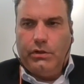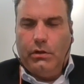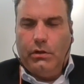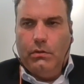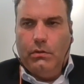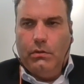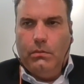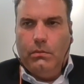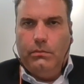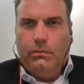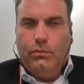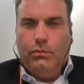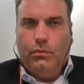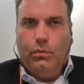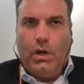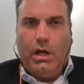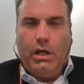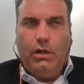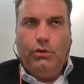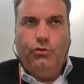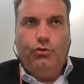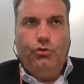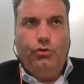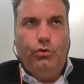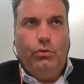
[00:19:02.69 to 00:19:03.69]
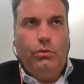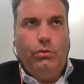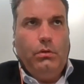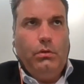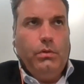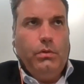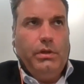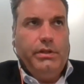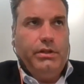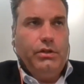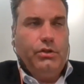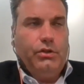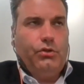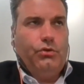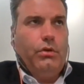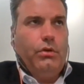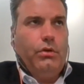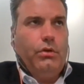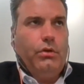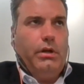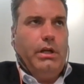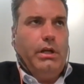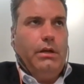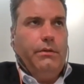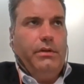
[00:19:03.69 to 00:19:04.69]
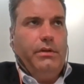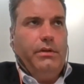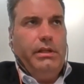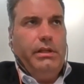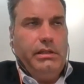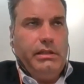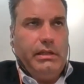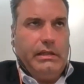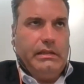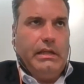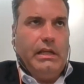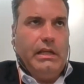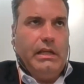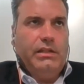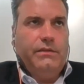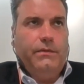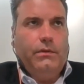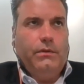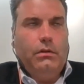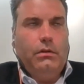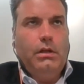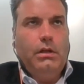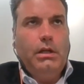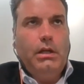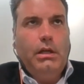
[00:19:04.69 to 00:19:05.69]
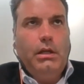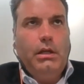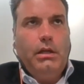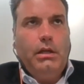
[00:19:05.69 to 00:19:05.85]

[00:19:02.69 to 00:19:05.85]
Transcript: So while Juul was extraordinarily successful